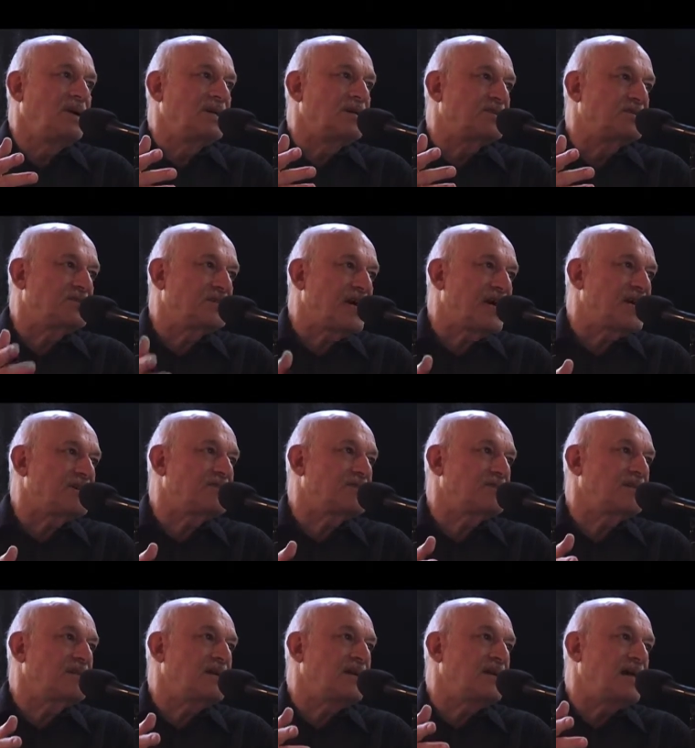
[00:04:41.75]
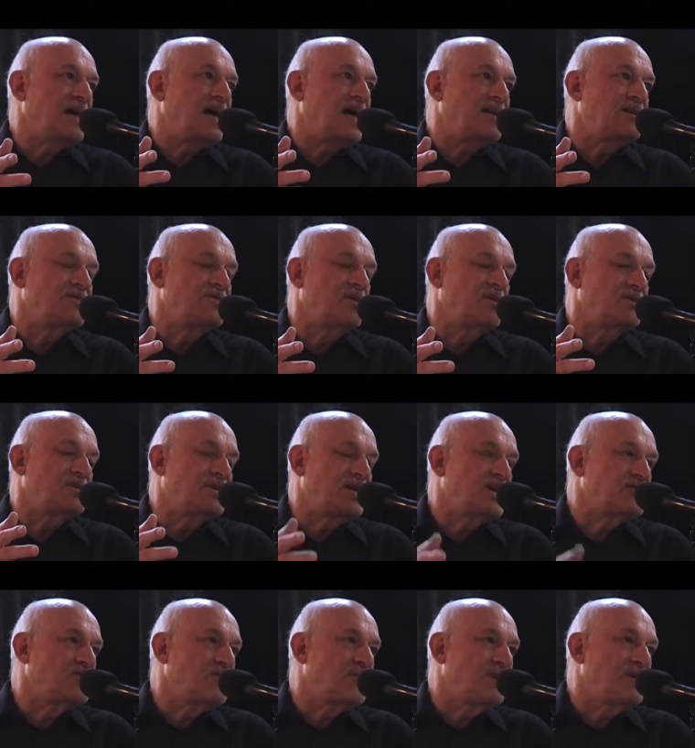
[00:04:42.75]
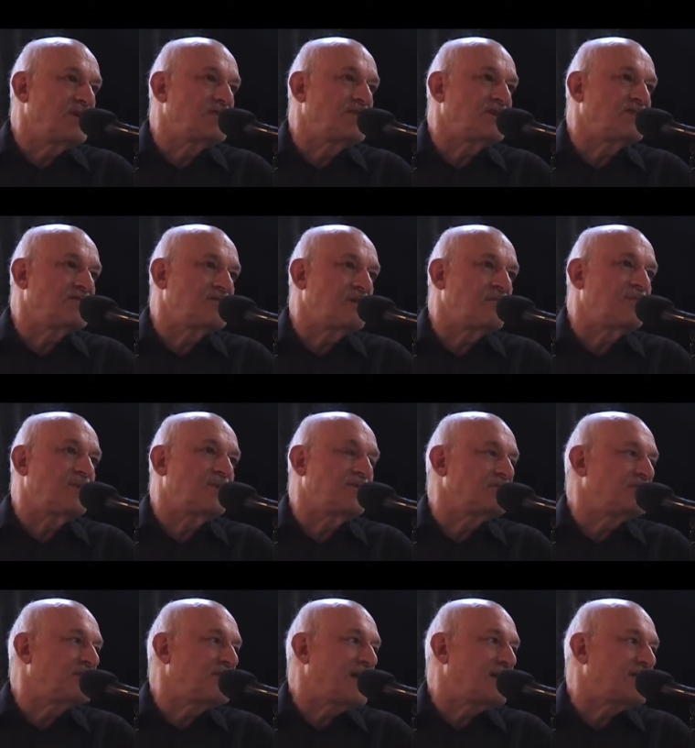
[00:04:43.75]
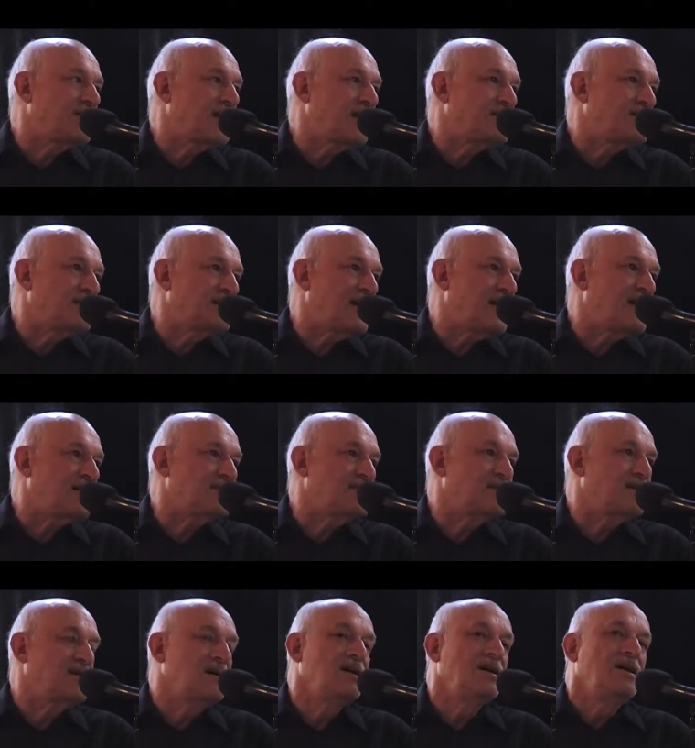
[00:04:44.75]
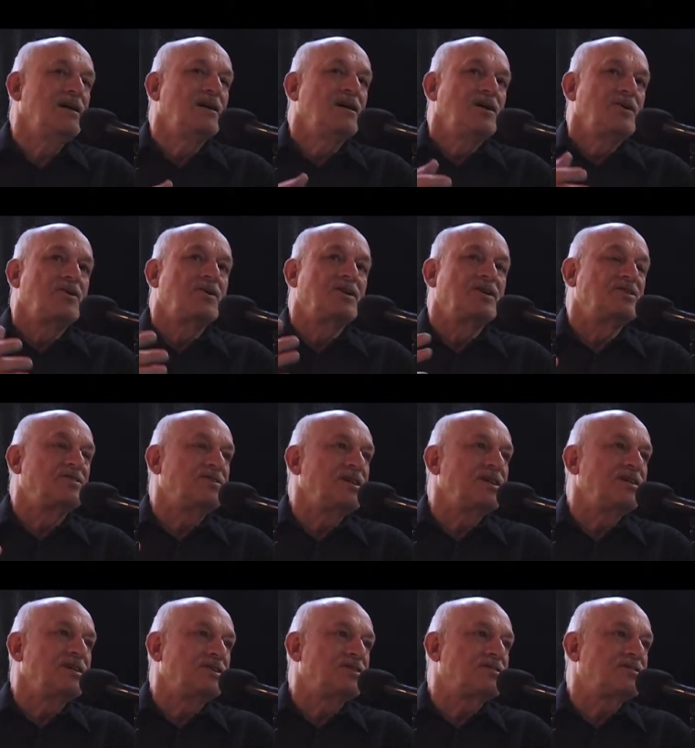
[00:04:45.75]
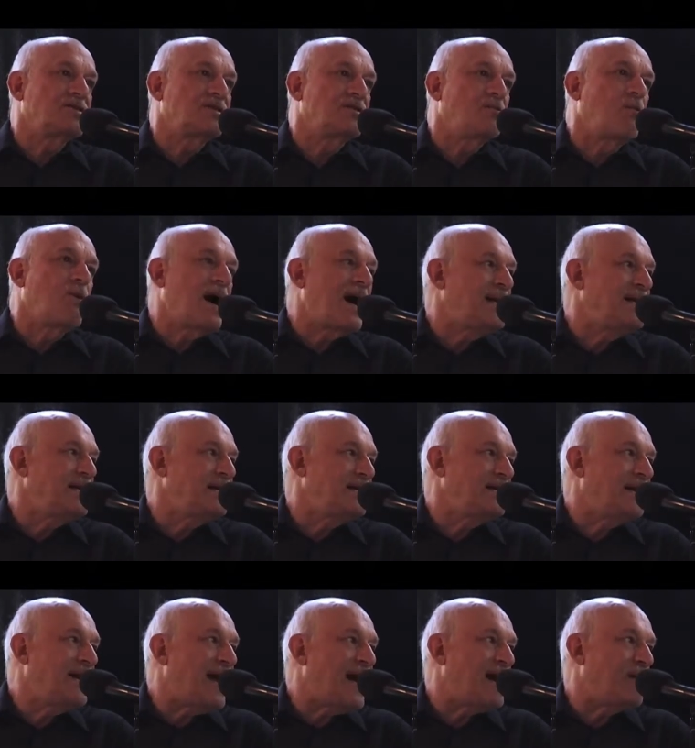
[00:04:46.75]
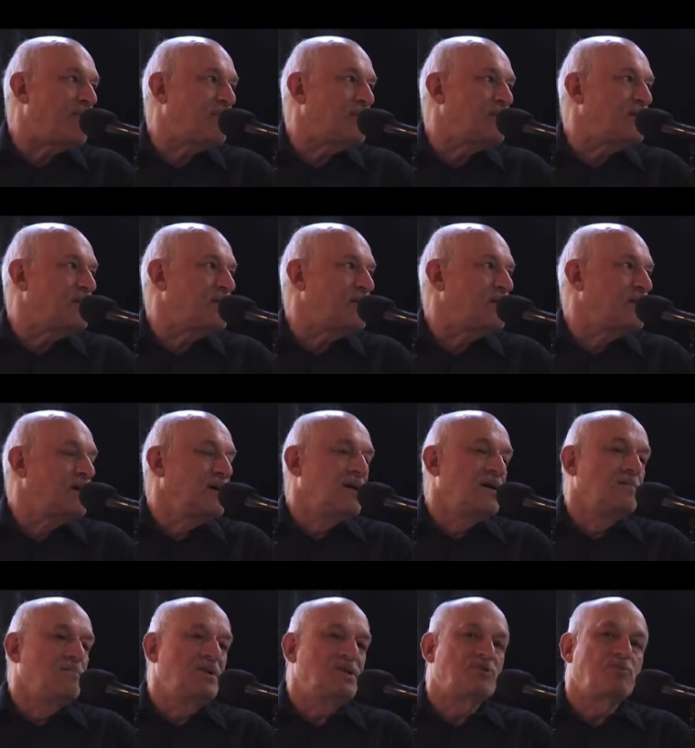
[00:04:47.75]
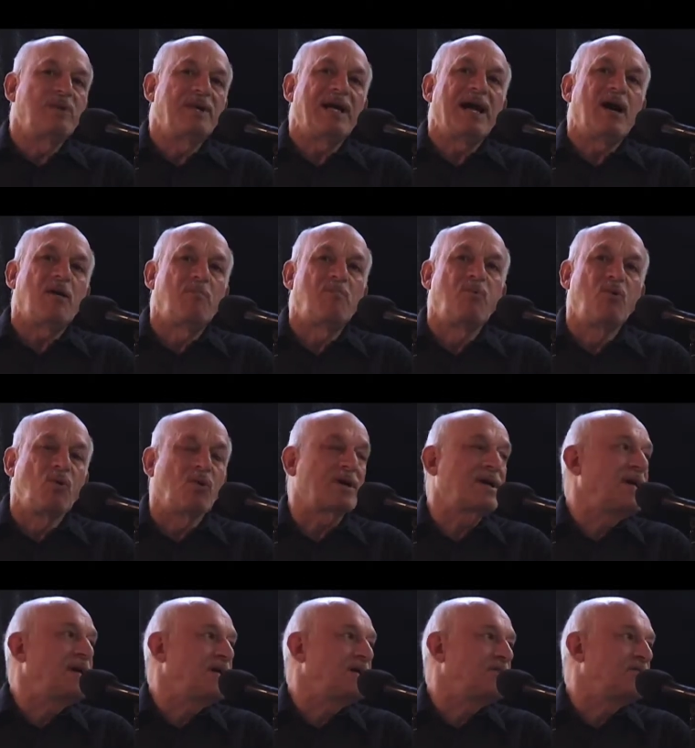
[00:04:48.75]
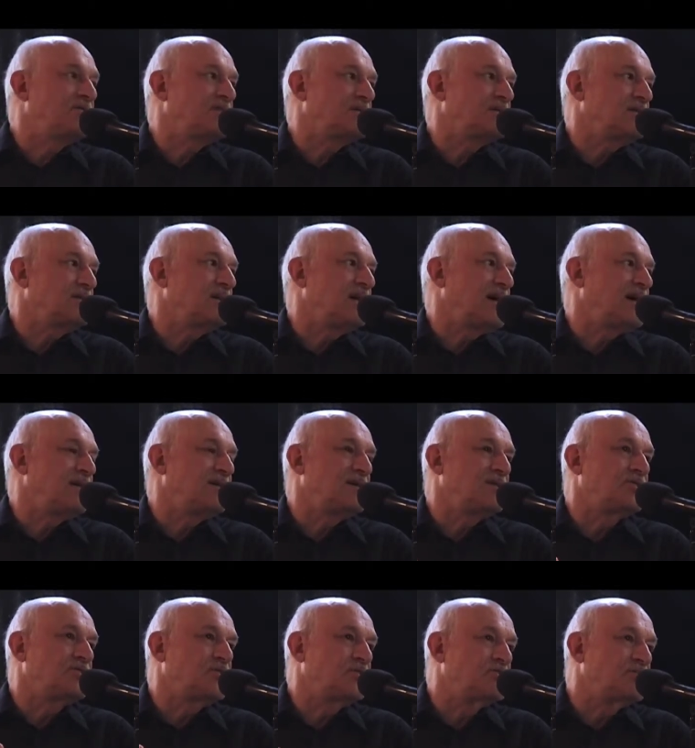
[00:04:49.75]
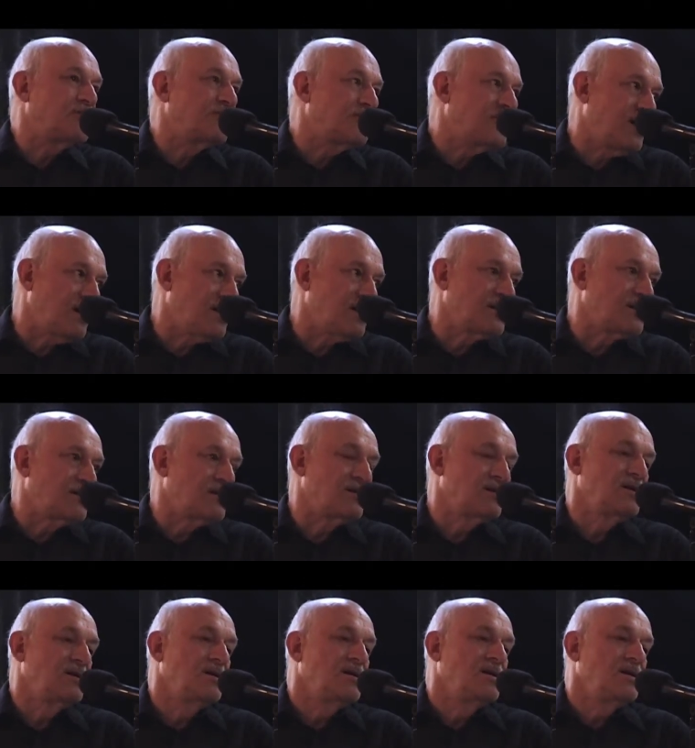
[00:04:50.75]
being assessed, and as long as kids are being assessed simply on standardized tests, you're going to see this widening gap between how poor kids and children of color